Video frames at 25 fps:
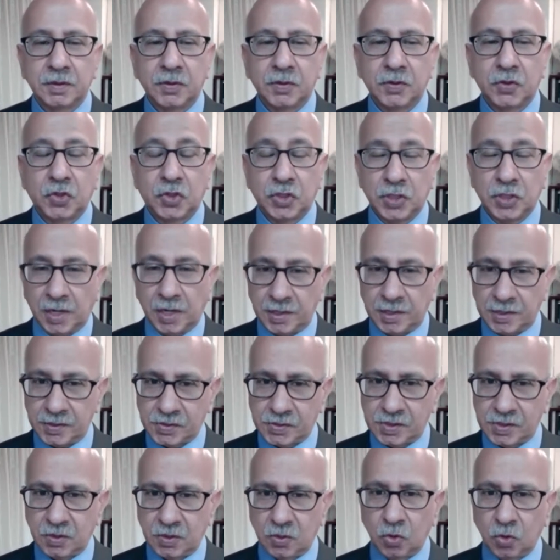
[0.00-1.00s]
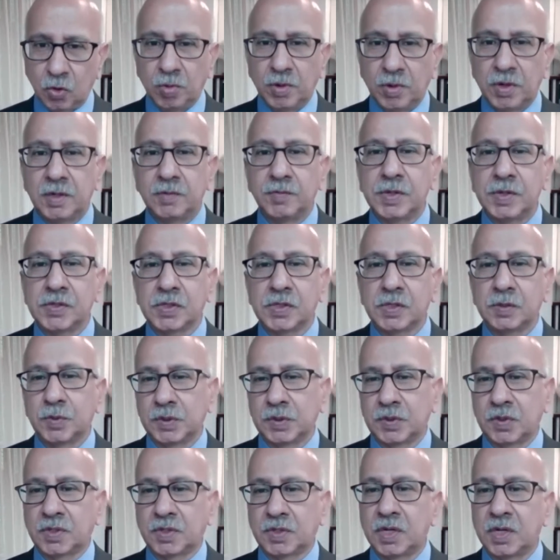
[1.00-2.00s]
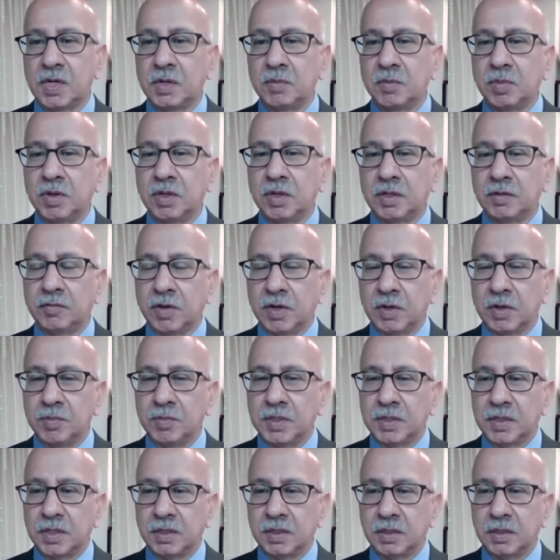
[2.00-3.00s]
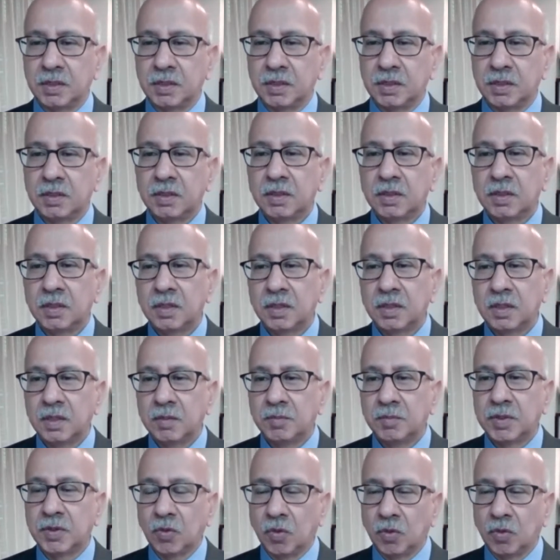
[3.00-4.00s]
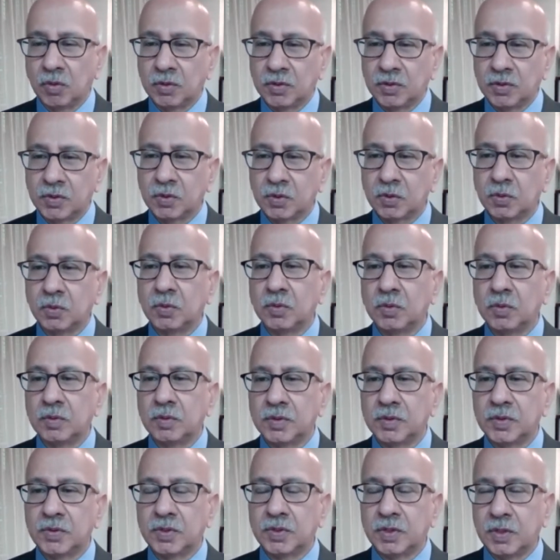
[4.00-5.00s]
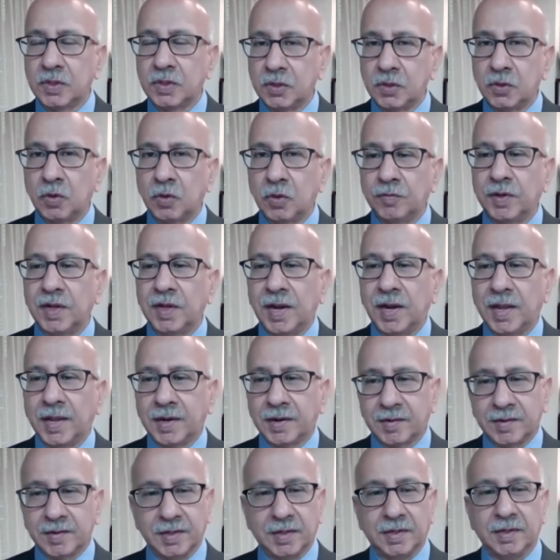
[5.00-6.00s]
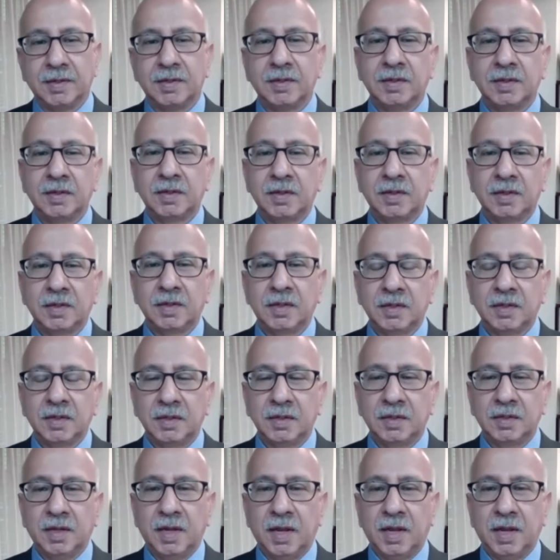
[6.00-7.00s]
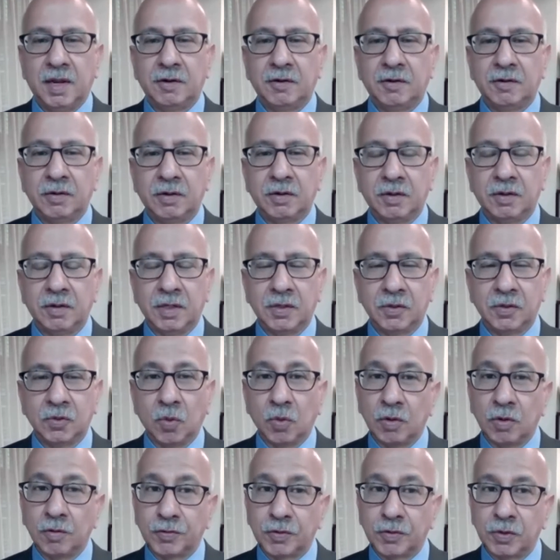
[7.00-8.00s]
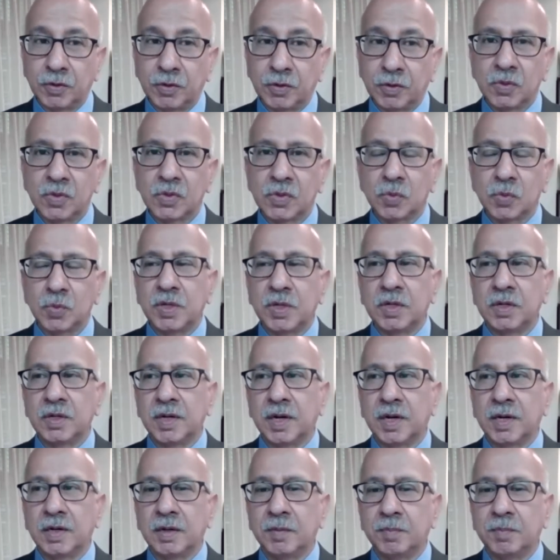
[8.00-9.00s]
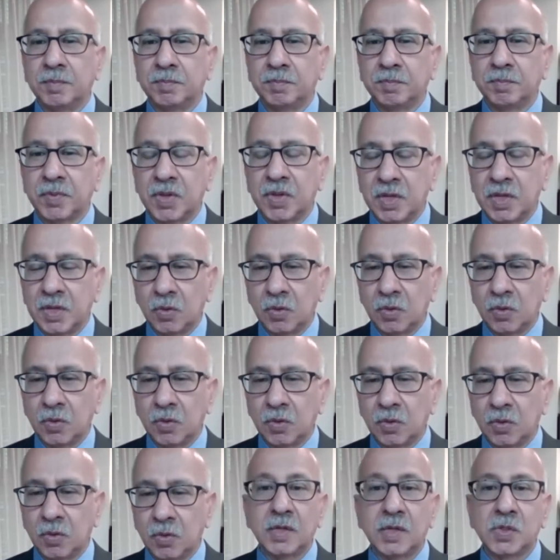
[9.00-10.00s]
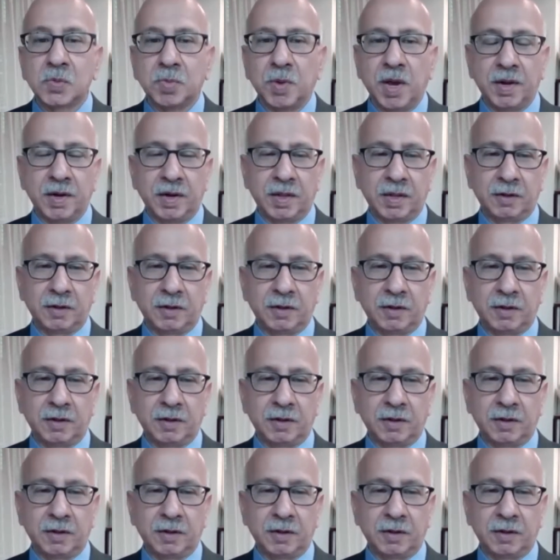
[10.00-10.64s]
GISD, Global Investor for Sustainable Development, but also CEO of Alecta. And as all of you know, Sweden had a key role in inspiring